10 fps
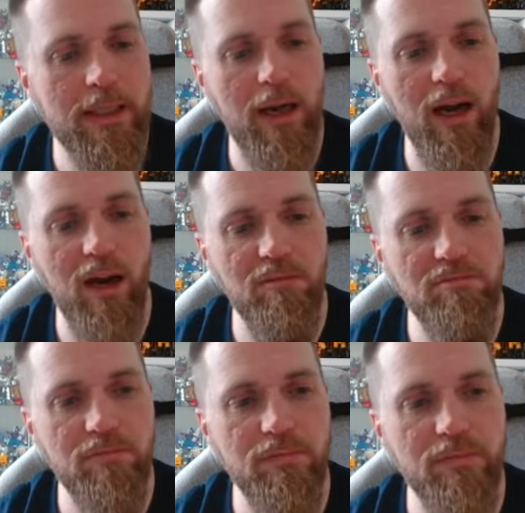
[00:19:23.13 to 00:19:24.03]

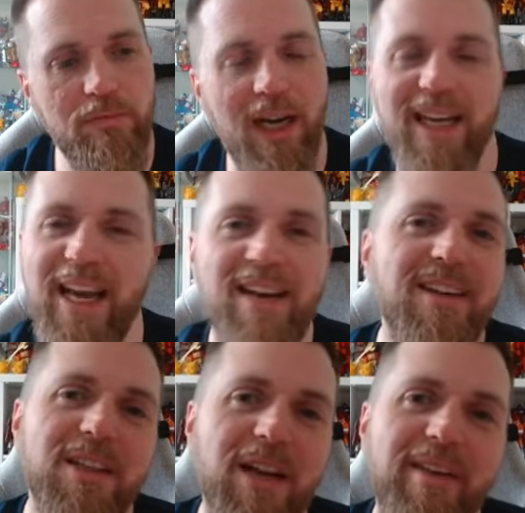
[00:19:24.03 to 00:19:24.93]
Again, I
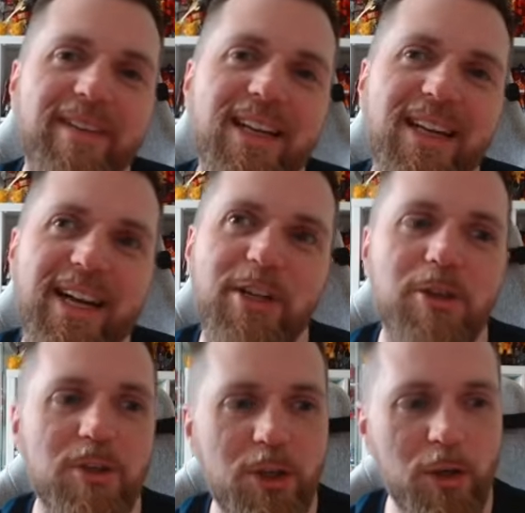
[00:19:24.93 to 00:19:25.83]
don't have a
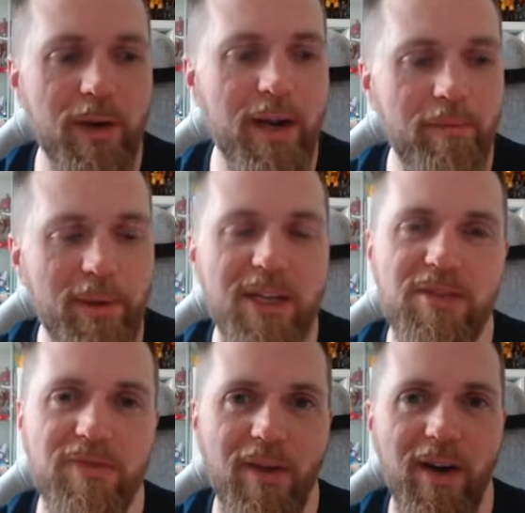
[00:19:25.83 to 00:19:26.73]
connection to it, but it's
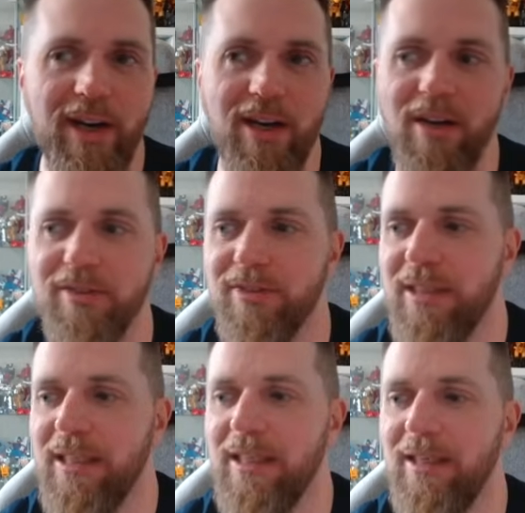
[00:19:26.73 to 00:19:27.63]
fine enough.
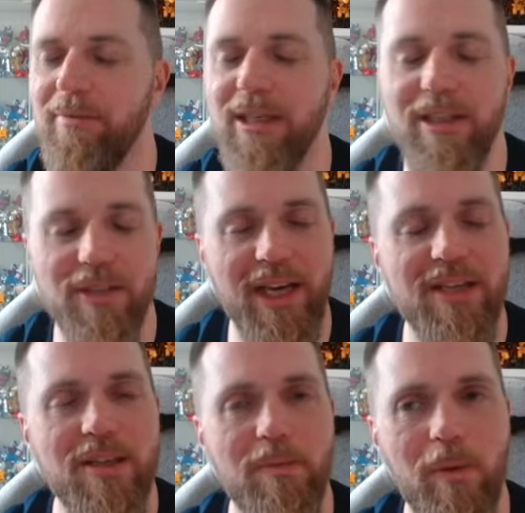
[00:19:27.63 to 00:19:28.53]
But it was getting
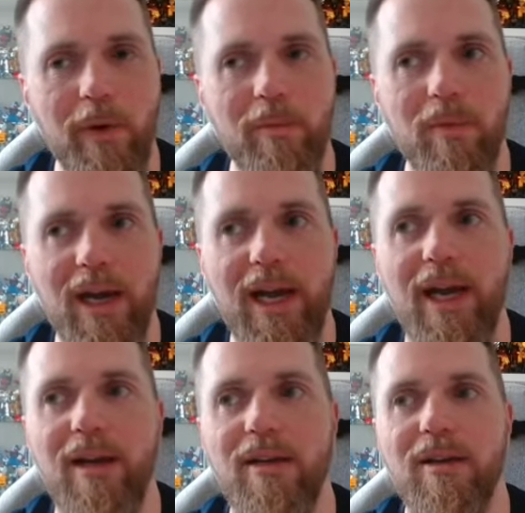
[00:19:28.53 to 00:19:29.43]
to the point
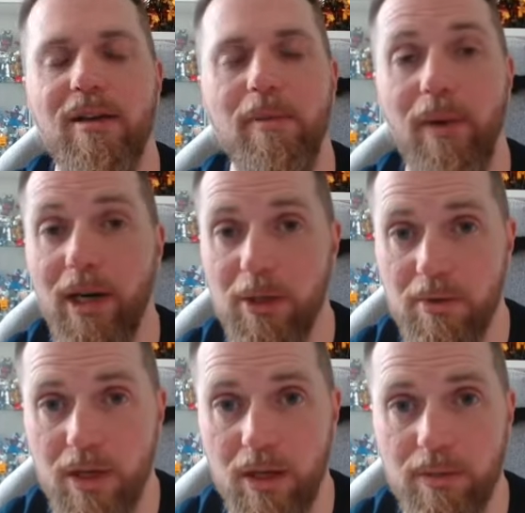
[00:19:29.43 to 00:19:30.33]
where combiners were
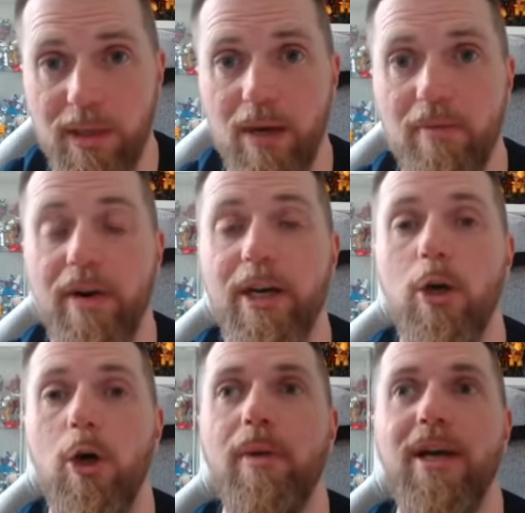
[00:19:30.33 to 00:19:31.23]
starting to become very
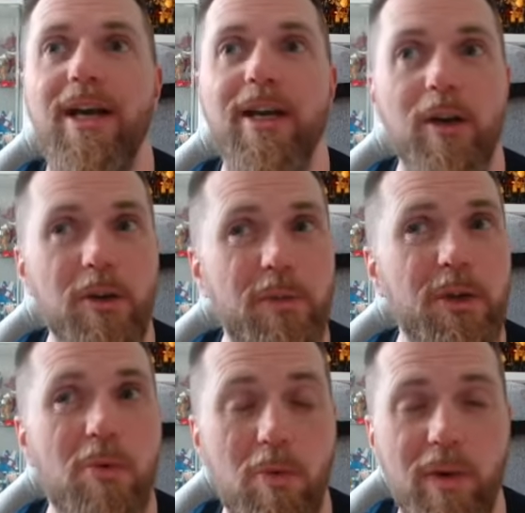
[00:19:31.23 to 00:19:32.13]
common, and the
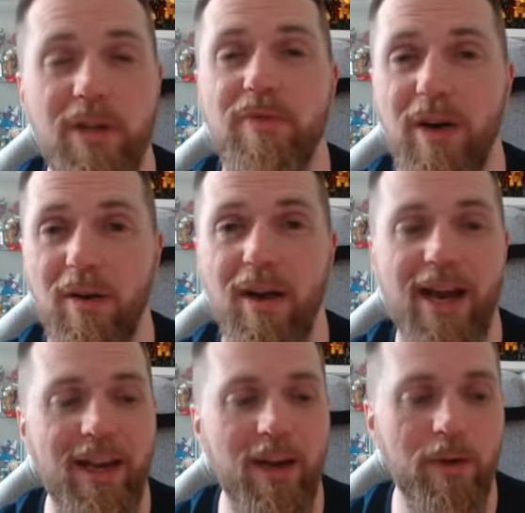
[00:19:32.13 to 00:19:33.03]
Autobots were always felt
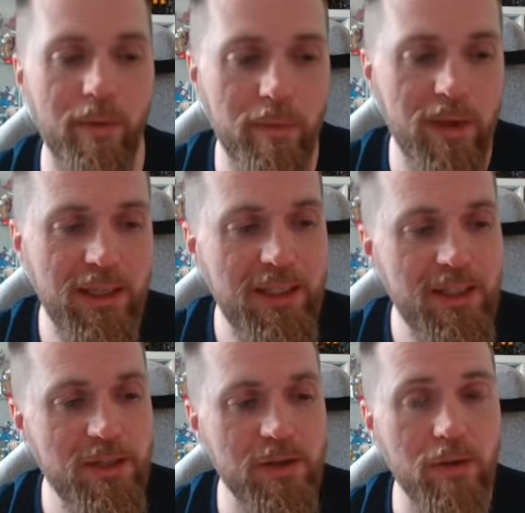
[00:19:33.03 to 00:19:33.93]
lacking on them.
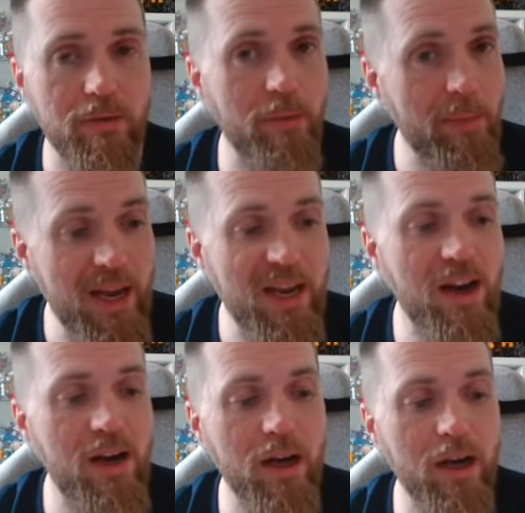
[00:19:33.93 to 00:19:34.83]
So for me,
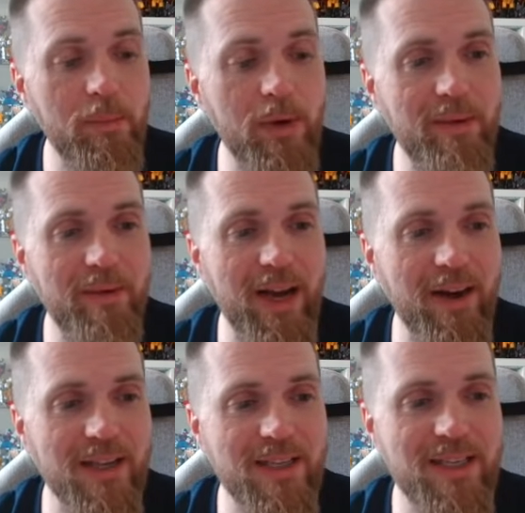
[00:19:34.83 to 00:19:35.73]
I'm going to put him down
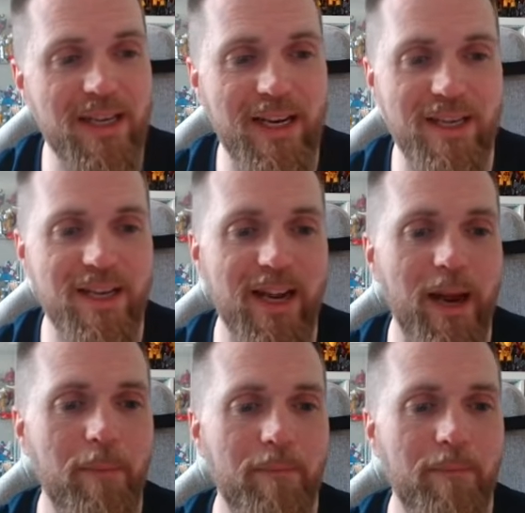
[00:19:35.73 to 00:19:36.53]
at C tier.